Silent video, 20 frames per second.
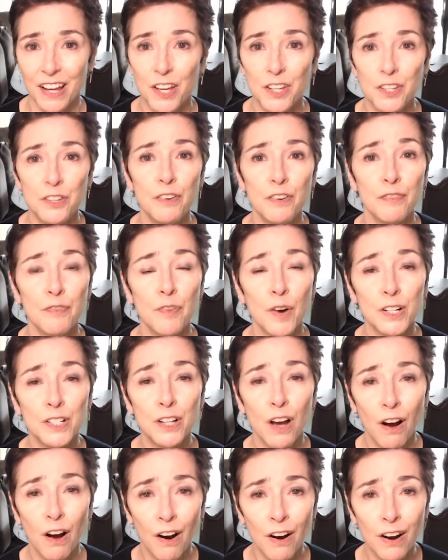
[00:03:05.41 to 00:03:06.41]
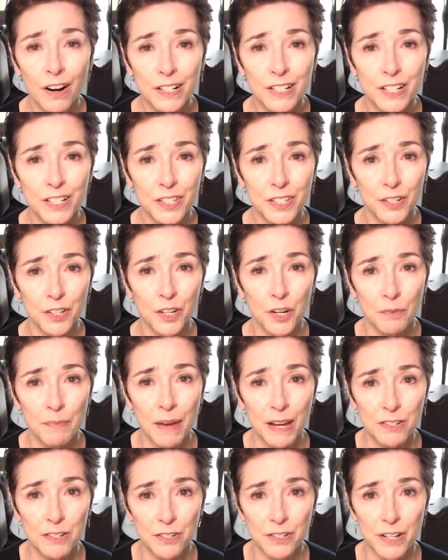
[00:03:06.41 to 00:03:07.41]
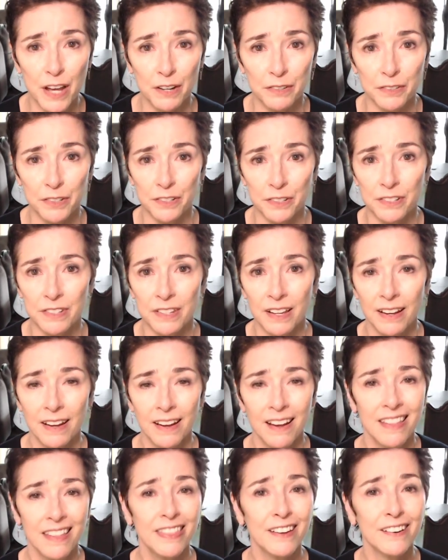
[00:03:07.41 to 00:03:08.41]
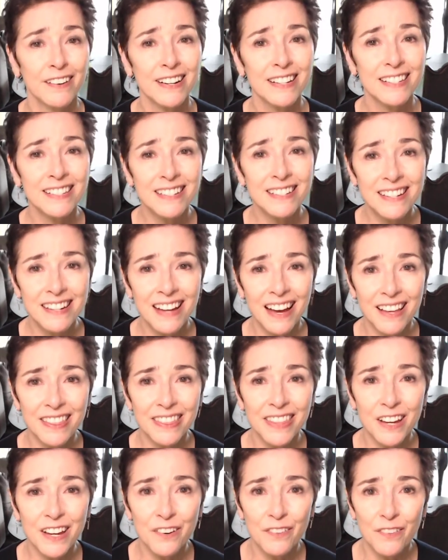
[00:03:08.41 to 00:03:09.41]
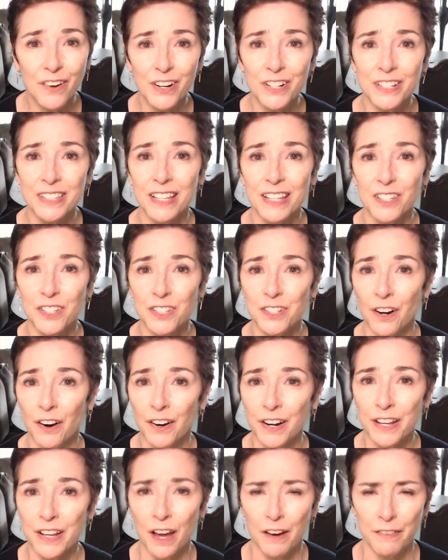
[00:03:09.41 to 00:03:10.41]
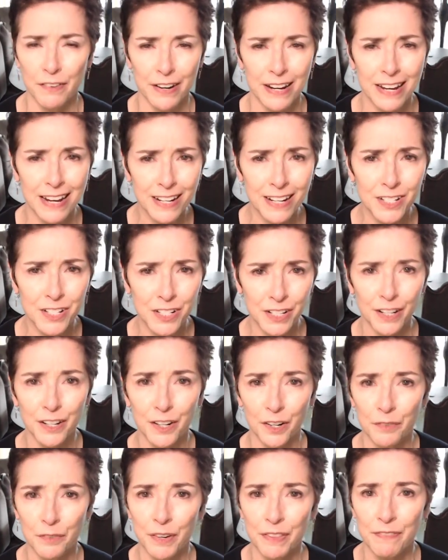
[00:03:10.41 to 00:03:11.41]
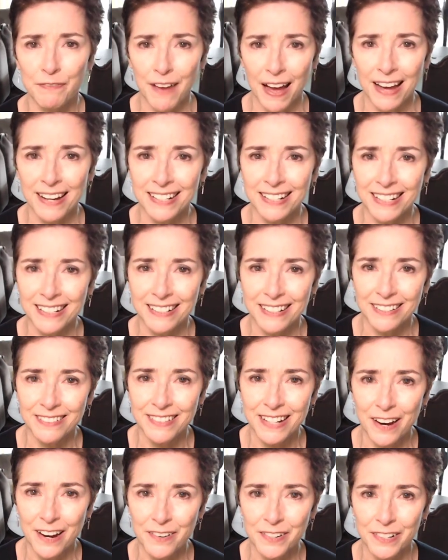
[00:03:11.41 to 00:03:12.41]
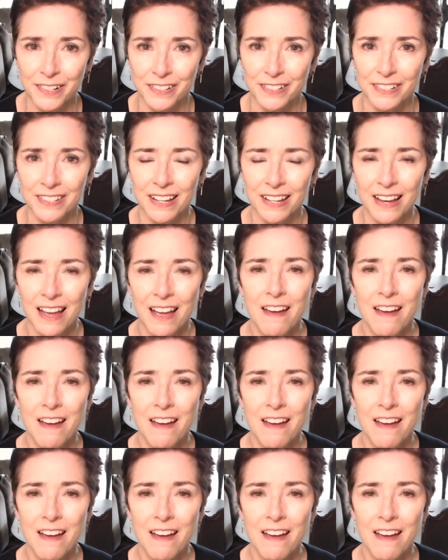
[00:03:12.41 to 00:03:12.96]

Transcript: You've worked hard to secure major donors. There is nothing worse than starting over each year with finding new donors.